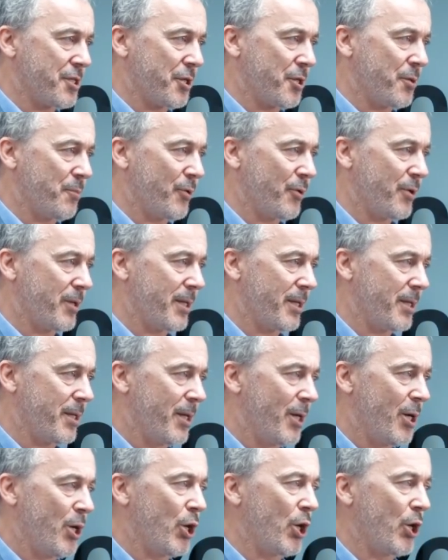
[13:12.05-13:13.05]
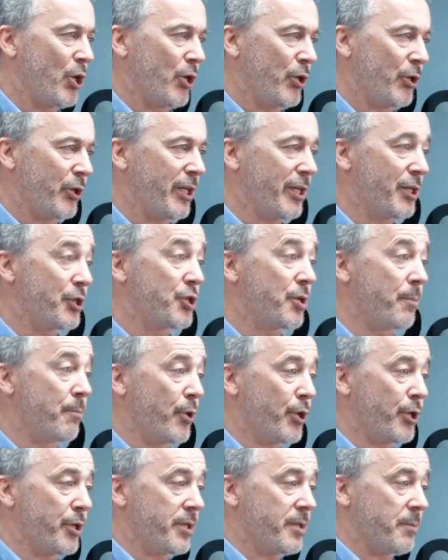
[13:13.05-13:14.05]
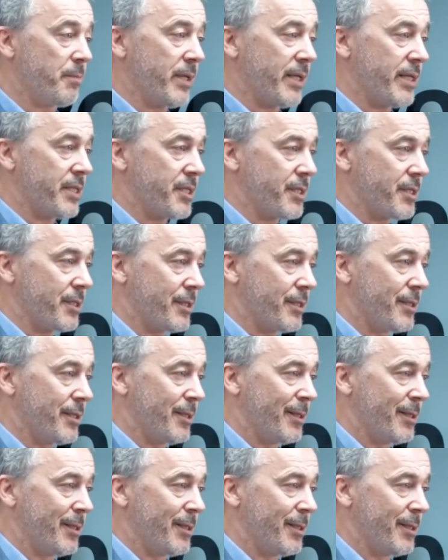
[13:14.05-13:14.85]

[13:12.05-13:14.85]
of the community are looking to murder the police,